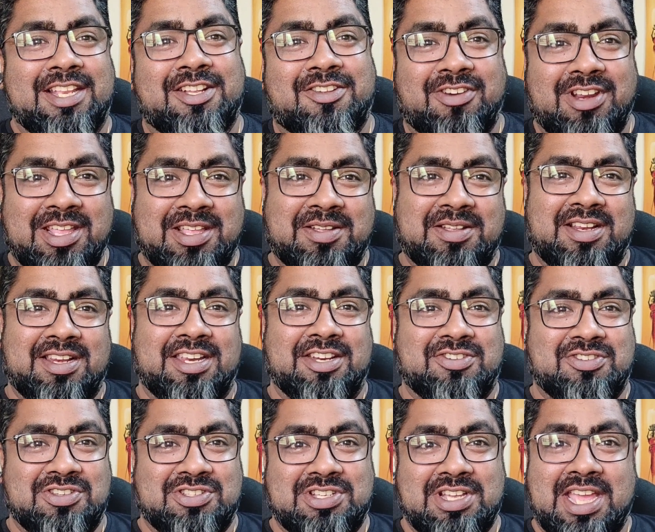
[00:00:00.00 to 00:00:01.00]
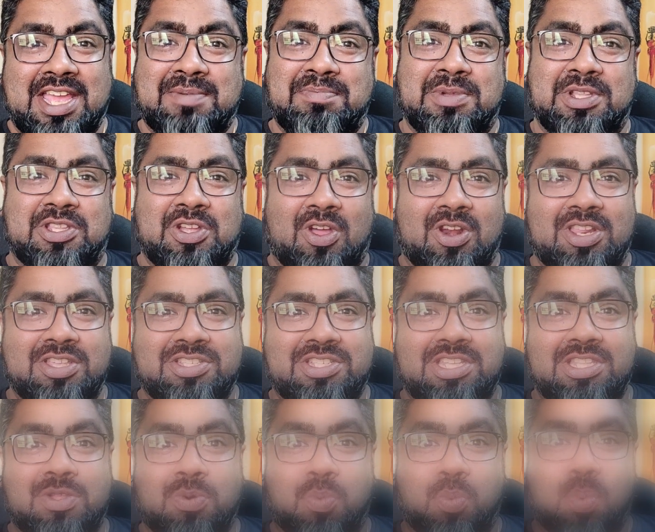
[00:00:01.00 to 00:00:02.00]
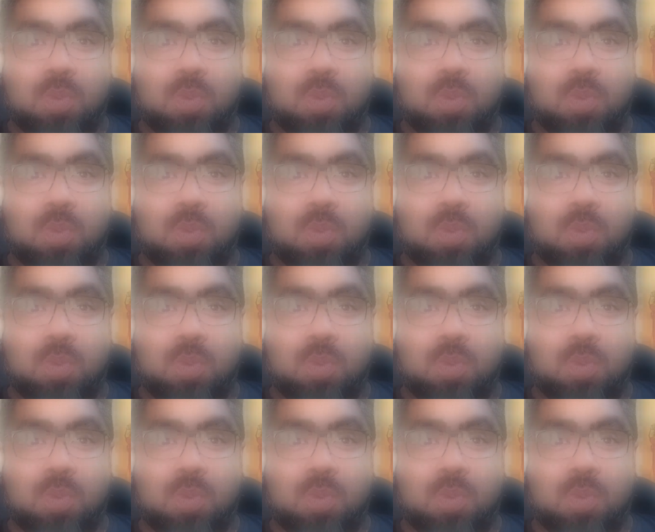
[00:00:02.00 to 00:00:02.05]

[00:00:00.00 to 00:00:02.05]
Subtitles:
In Greek literature and mythology, the